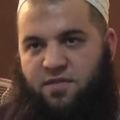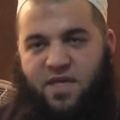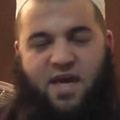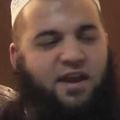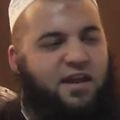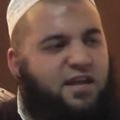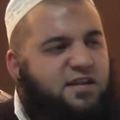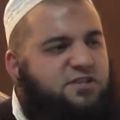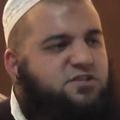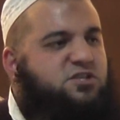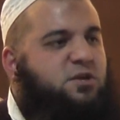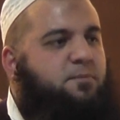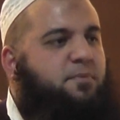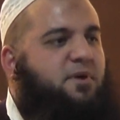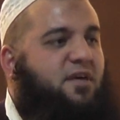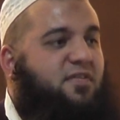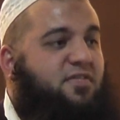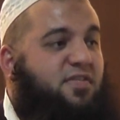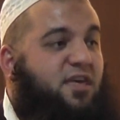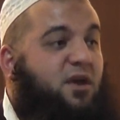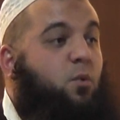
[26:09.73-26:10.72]
There needs to
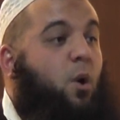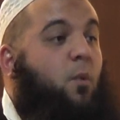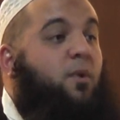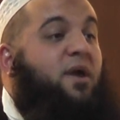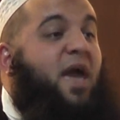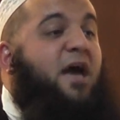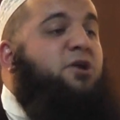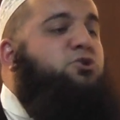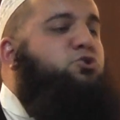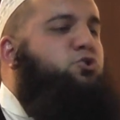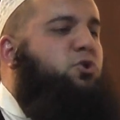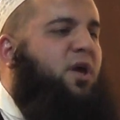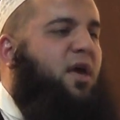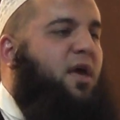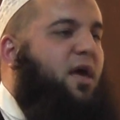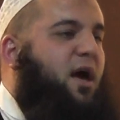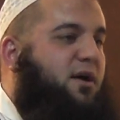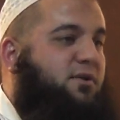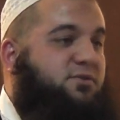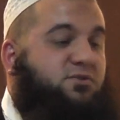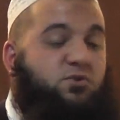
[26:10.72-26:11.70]
be a thing where we
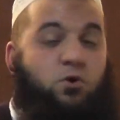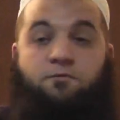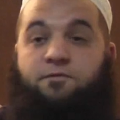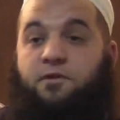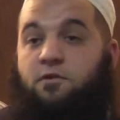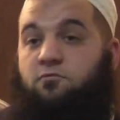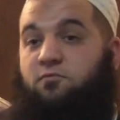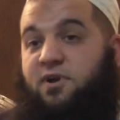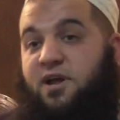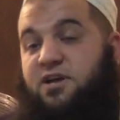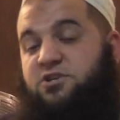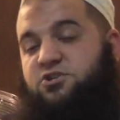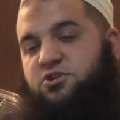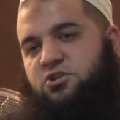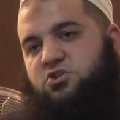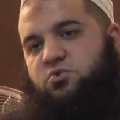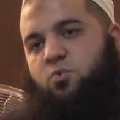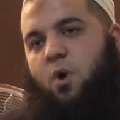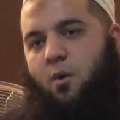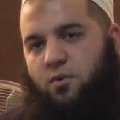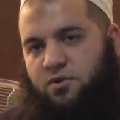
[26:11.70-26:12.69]
educate ourselves in
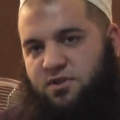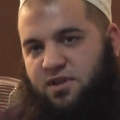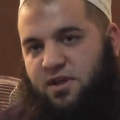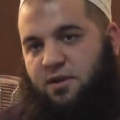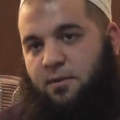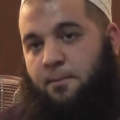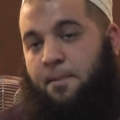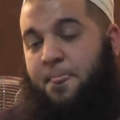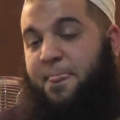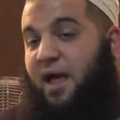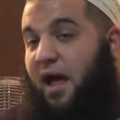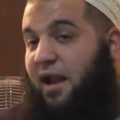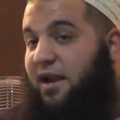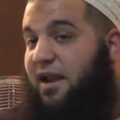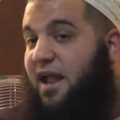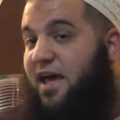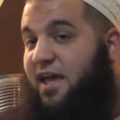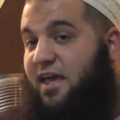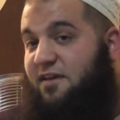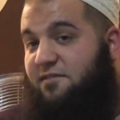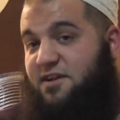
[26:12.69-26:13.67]
relation to our deen.
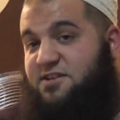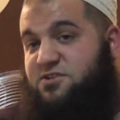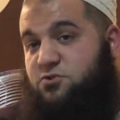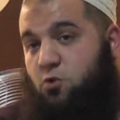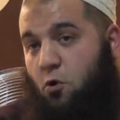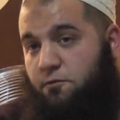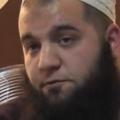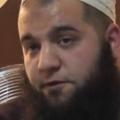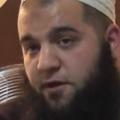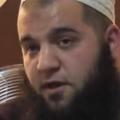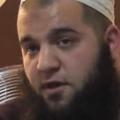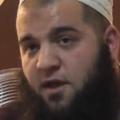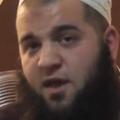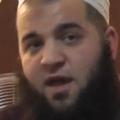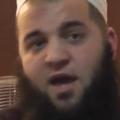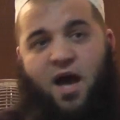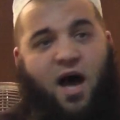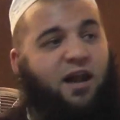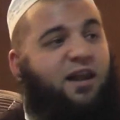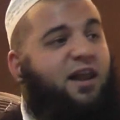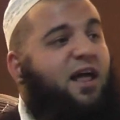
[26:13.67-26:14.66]
Allah give us tawfiq,
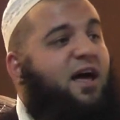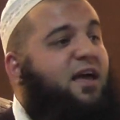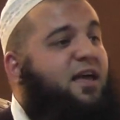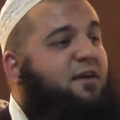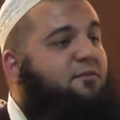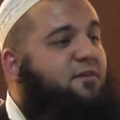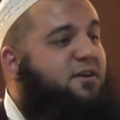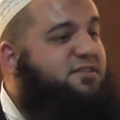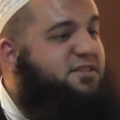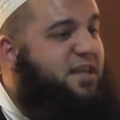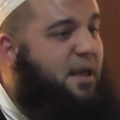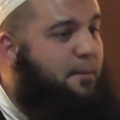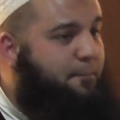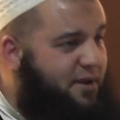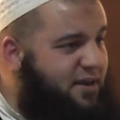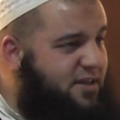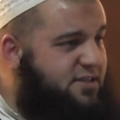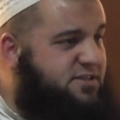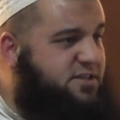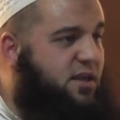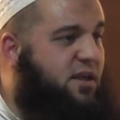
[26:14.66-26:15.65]
Allah give us the
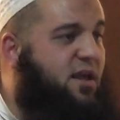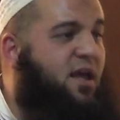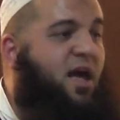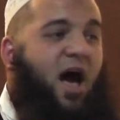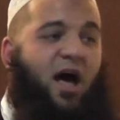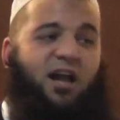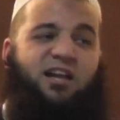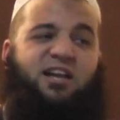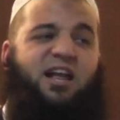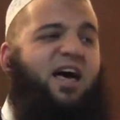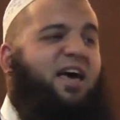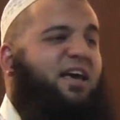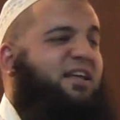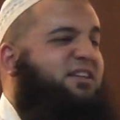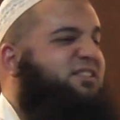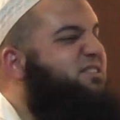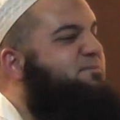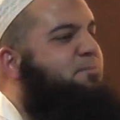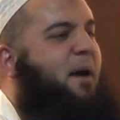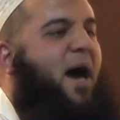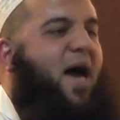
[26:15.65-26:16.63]
ability, Allah
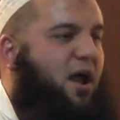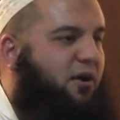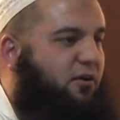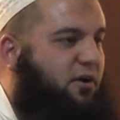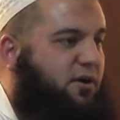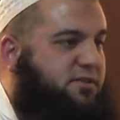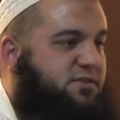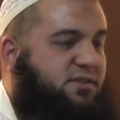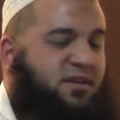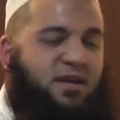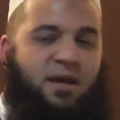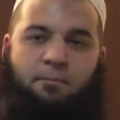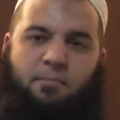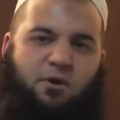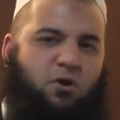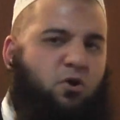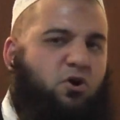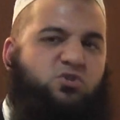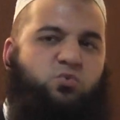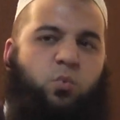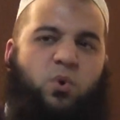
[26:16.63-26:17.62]
inspire us.
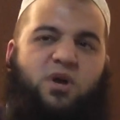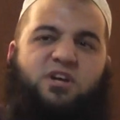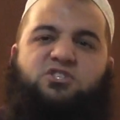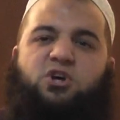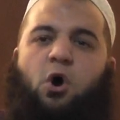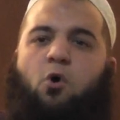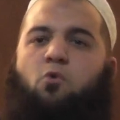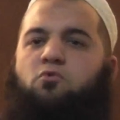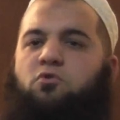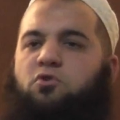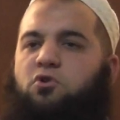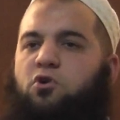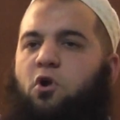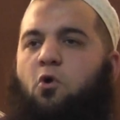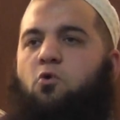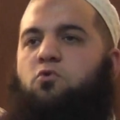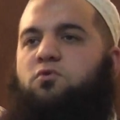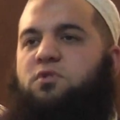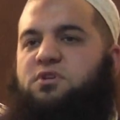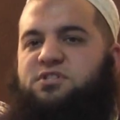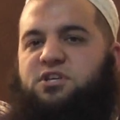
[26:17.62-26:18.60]
Because we don't
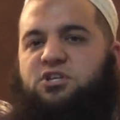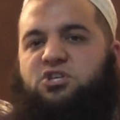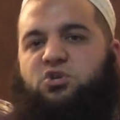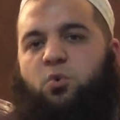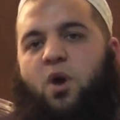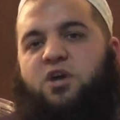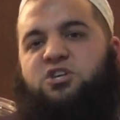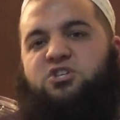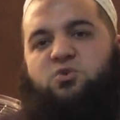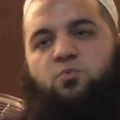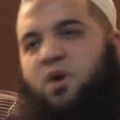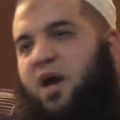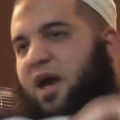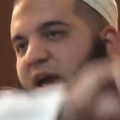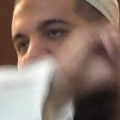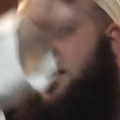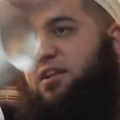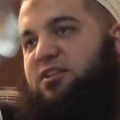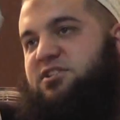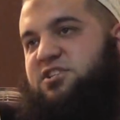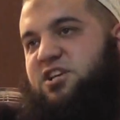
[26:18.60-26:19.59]
know the situation we
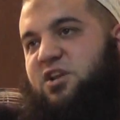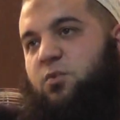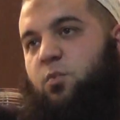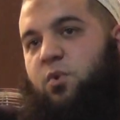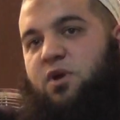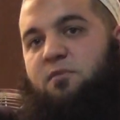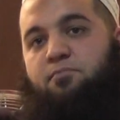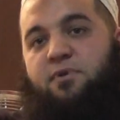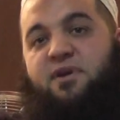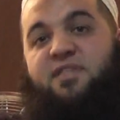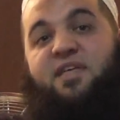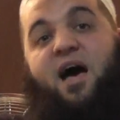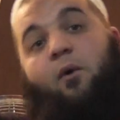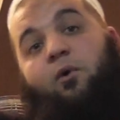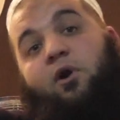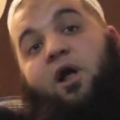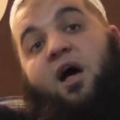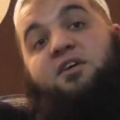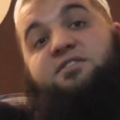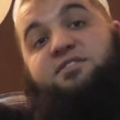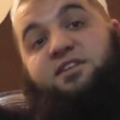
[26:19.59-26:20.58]
are in until we breathe
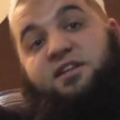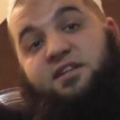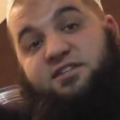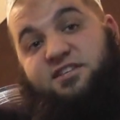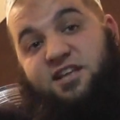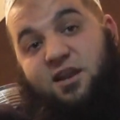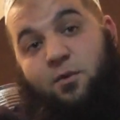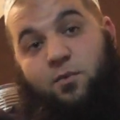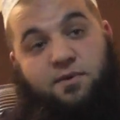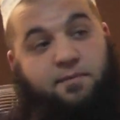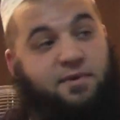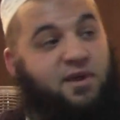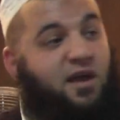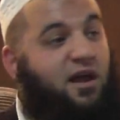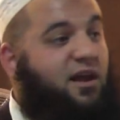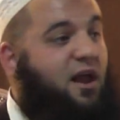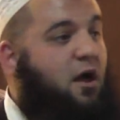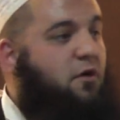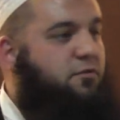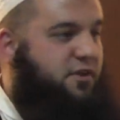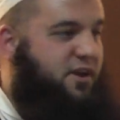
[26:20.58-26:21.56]
our last and until we
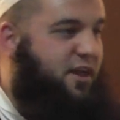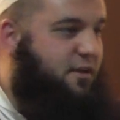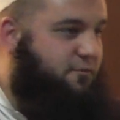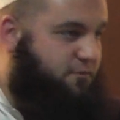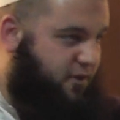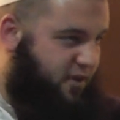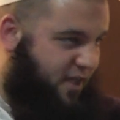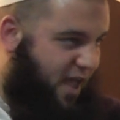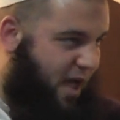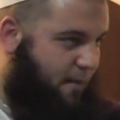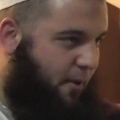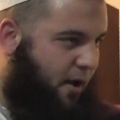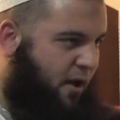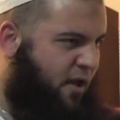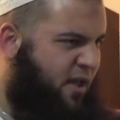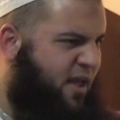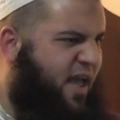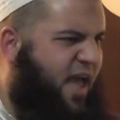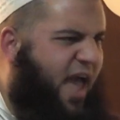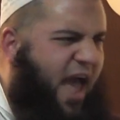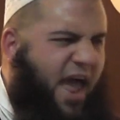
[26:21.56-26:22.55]
meet Allah on the day of
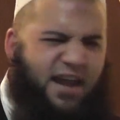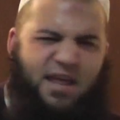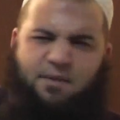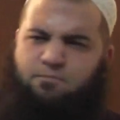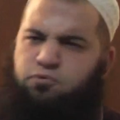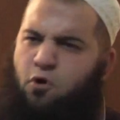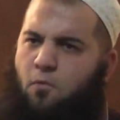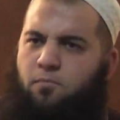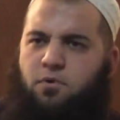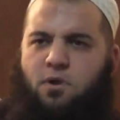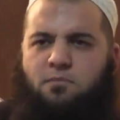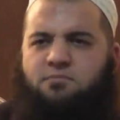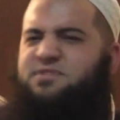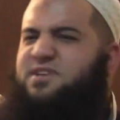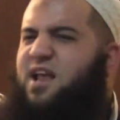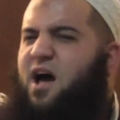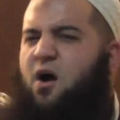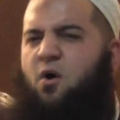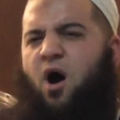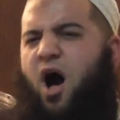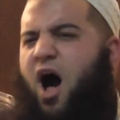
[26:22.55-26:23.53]
Qiyamah. Any
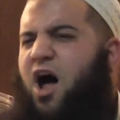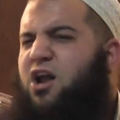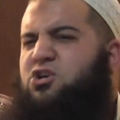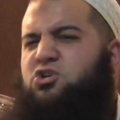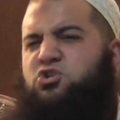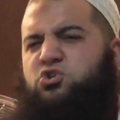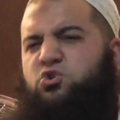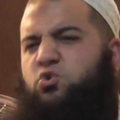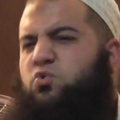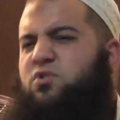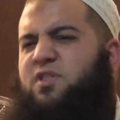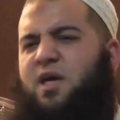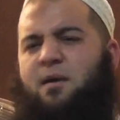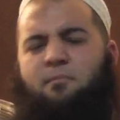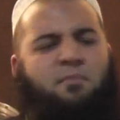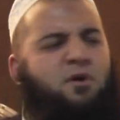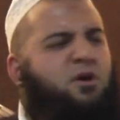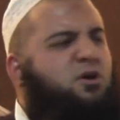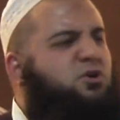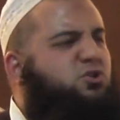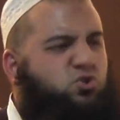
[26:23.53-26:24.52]
problems now, undo
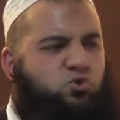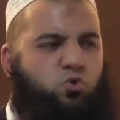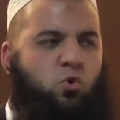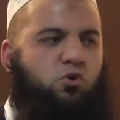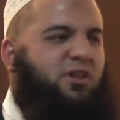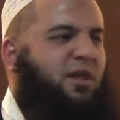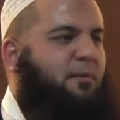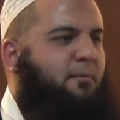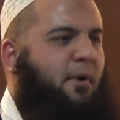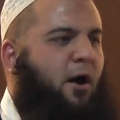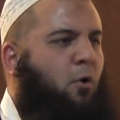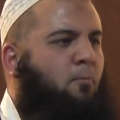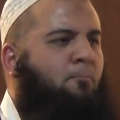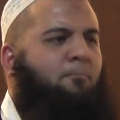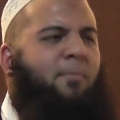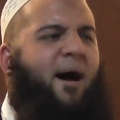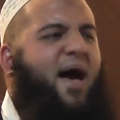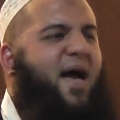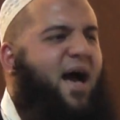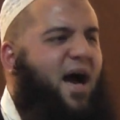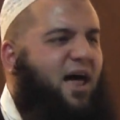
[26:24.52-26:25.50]
them, sort them
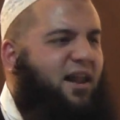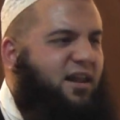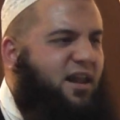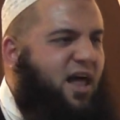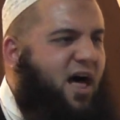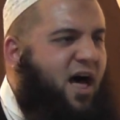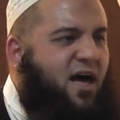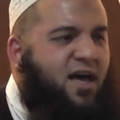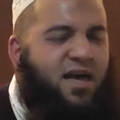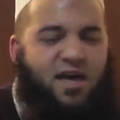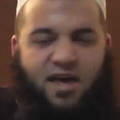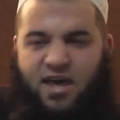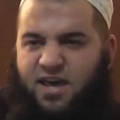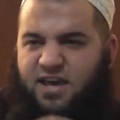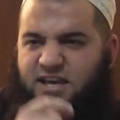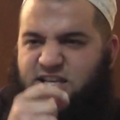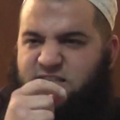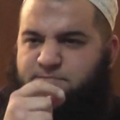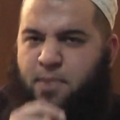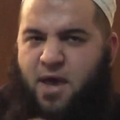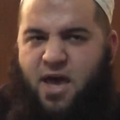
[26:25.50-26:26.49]
out by Allah.
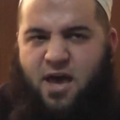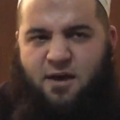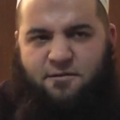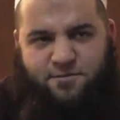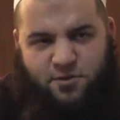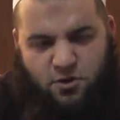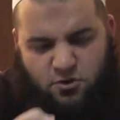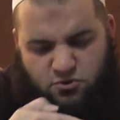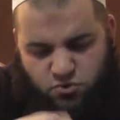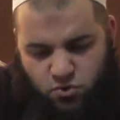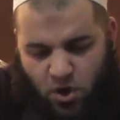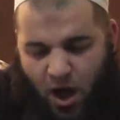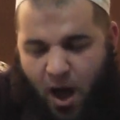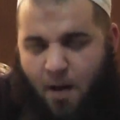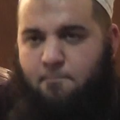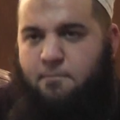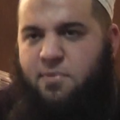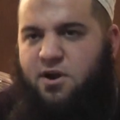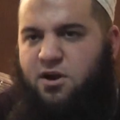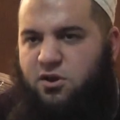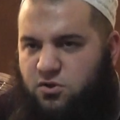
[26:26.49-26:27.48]
It is better for you to
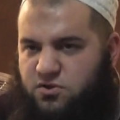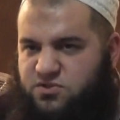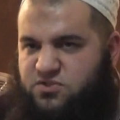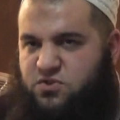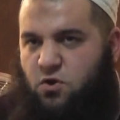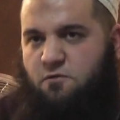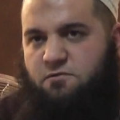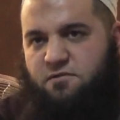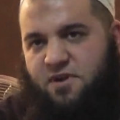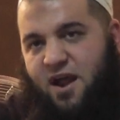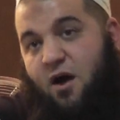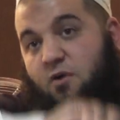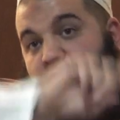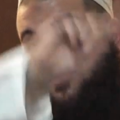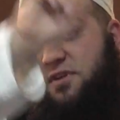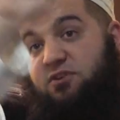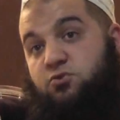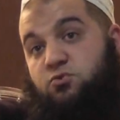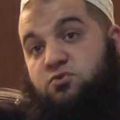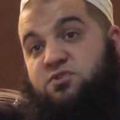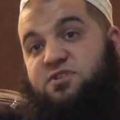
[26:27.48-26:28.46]
humble yourself
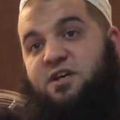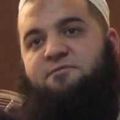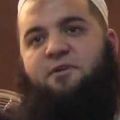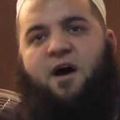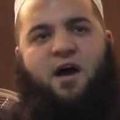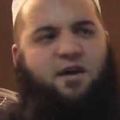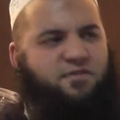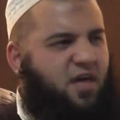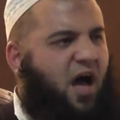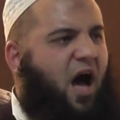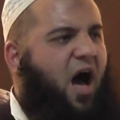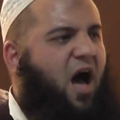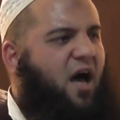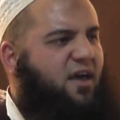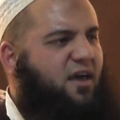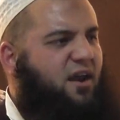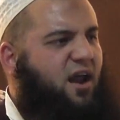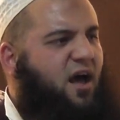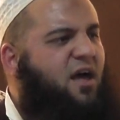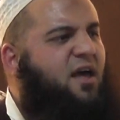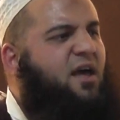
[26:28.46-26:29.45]
now than to suffer in the
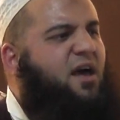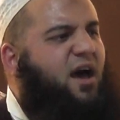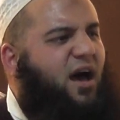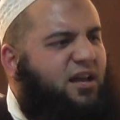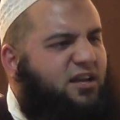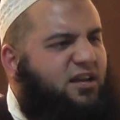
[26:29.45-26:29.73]
akhirah.